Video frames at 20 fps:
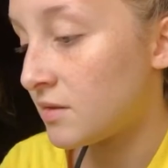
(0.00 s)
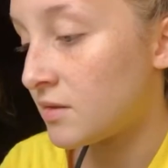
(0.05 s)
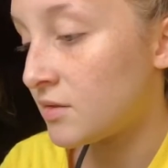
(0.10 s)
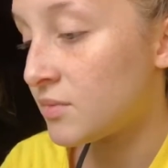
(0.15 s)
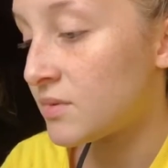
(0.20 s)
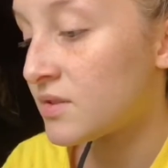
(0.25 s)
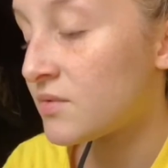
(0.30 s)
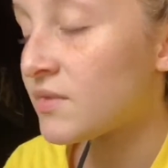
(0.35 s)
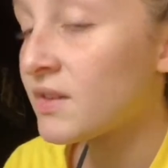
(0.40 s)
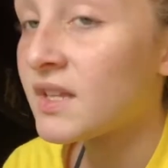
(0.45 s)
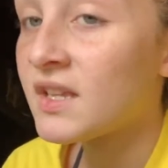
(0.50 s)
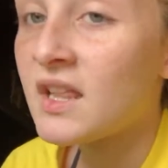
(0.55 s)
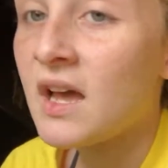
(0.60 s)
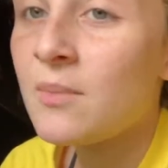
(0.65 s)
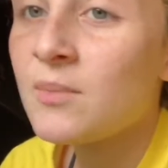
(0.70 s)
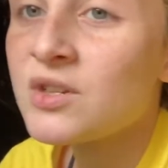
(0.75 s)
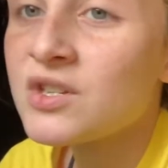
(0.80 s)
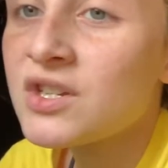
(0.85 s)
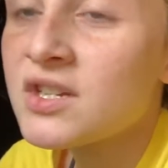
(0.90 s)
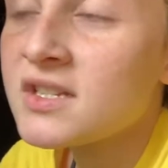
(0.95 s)
There wasn't really
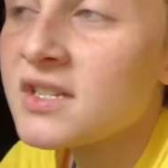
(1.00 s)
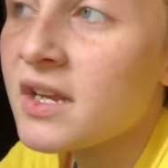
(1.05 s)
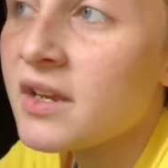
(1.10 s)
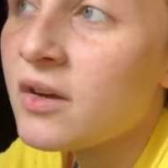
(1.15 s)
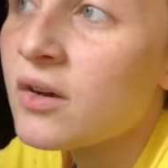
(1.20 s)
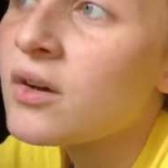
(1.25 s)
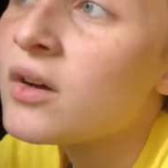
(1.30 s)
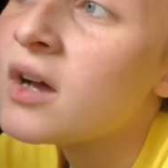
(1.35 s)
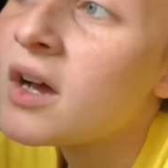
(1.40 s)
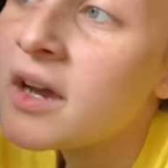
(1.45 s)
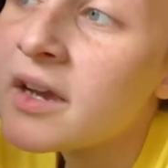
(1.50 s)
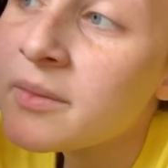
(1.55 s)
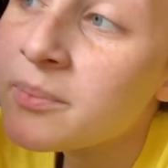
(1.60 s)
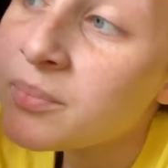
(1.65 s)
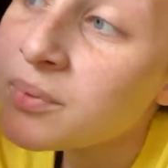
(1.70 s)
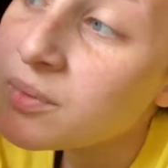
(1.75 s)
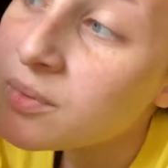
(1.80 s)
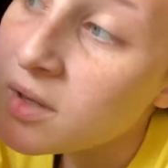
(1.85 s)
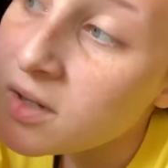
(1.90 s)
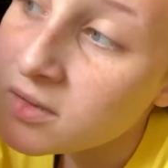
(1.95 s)
that much because I
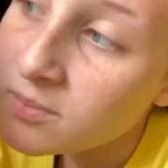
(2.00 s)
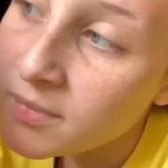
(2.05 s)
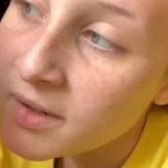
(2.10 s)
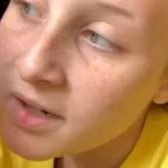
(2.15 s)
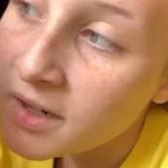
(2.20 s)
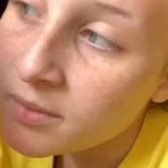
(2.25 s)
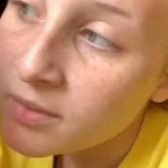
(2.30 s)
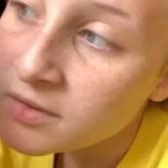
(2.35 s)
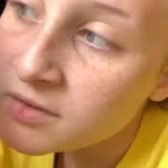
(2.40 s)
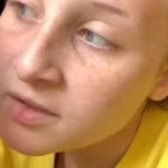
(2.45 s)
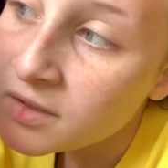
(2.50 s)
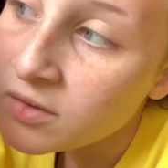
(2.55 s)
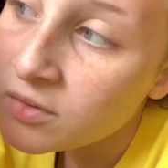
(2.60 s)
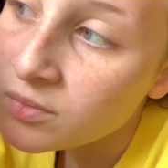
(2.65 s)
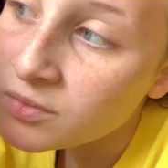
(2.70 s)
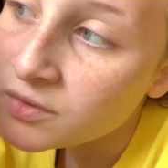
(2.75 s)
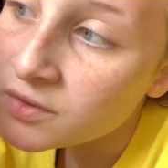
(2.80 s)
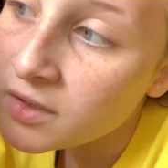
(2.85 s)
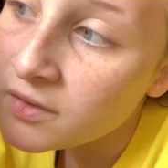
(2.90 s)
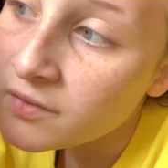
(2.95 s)
pluck my eyebrows like
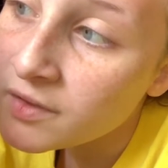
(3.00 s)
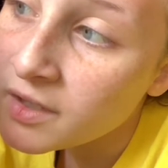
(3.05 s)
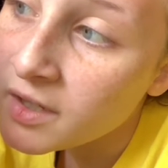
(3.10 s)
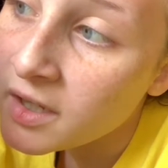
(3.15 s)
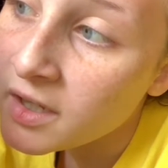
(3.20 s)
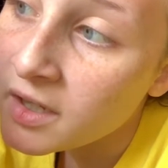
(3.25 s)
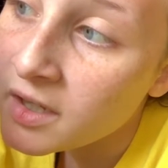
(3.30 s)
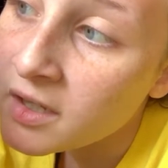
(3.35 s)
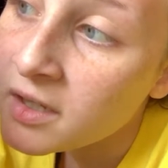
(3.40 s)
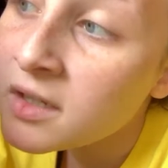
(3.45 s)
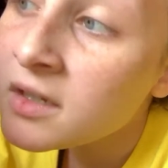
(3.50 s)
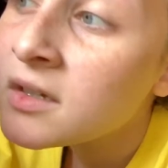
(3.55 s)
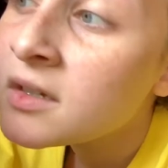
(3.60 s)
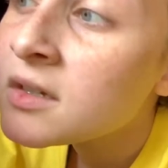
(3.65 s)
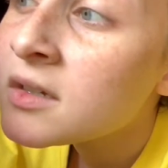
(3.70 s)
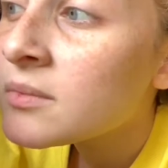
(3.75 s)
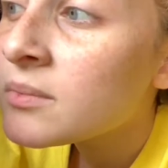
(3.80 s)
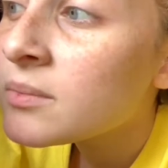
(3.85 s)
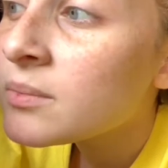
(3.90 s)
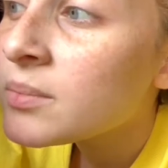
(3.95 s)
almost every day.
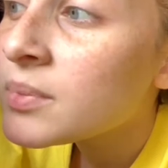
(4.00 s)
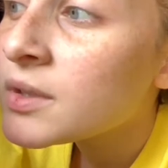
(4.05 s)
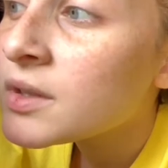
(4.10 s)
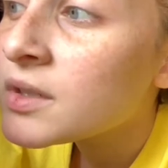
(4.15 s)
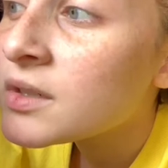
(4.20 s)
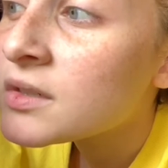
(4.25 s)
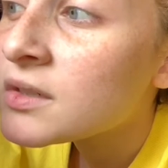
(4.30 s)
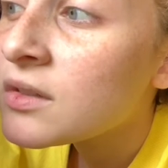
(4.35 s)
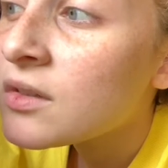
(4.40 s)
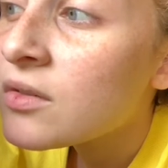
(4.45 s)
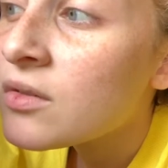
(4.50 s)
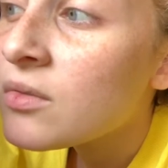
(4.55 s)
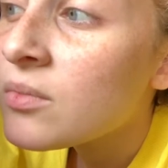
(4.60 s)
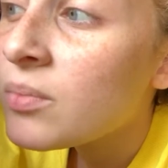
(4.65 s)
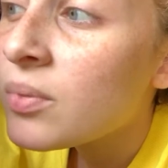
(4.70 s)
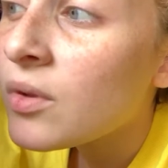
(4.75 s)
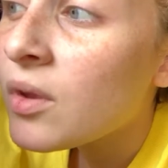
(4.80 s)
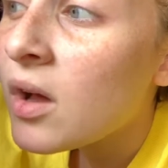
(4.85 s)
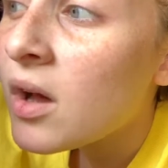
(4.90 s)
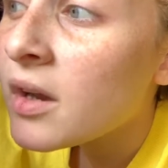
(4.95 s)
But there's little
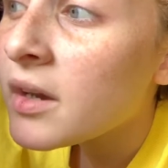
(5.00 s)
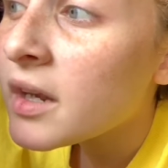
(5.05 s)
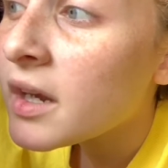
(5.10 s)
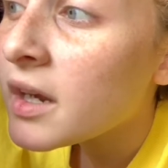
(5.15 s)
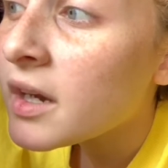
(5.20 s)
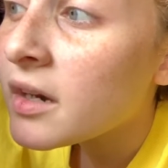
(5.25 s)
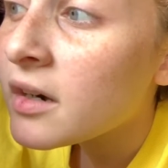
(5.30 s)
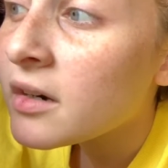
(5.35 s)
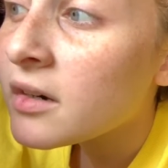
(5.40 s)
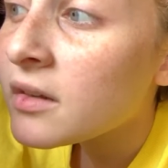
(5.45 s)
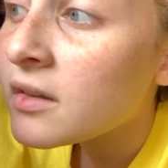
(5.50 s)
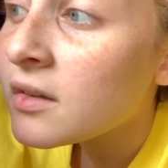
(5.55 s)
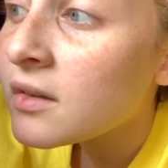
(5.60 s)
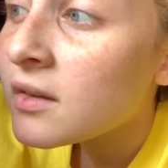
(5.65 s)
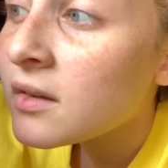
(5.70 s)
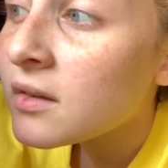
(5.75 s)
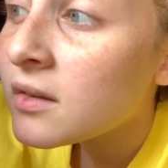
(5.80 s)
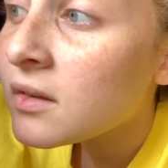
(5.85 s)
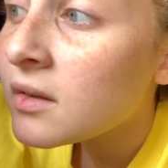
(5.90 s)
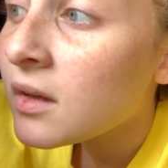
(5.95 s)
blonde
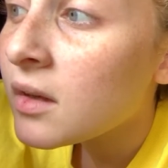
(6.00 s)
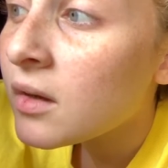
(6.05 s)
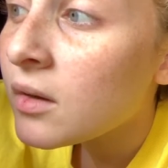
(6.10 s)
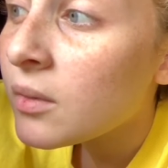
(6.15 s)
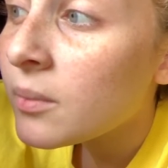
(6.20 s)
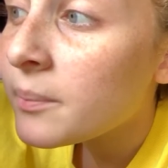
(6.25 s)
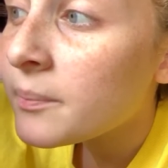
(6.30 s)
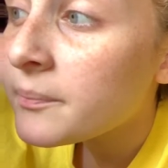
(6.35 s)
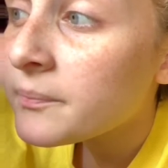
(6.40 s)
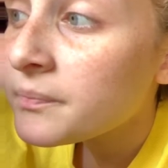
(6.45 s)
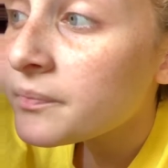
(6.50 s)
hairs, so.